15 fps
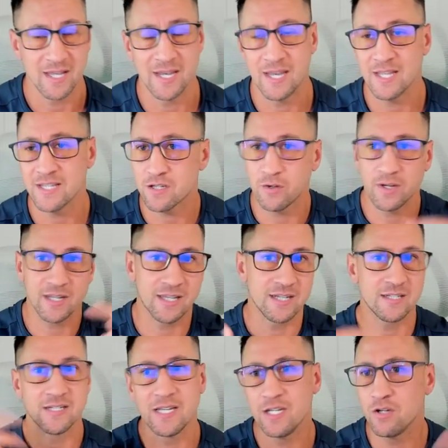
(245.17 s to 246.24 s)
And it's going to
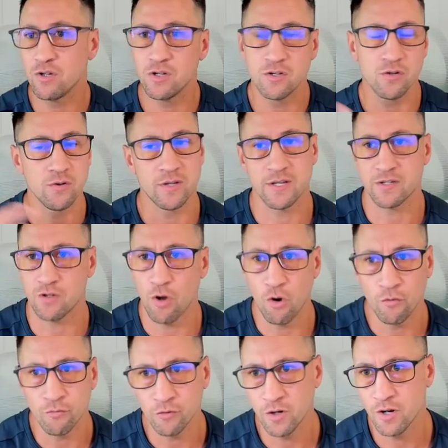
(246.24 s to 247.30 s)
continue to do this
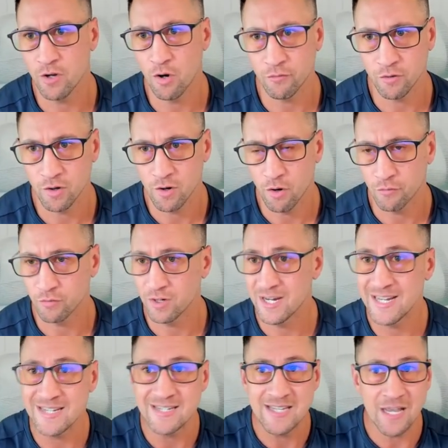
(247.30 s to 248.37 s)
over and over and over
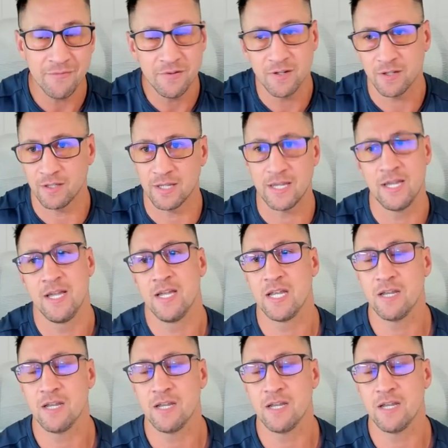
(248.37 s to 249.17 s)
indefinitely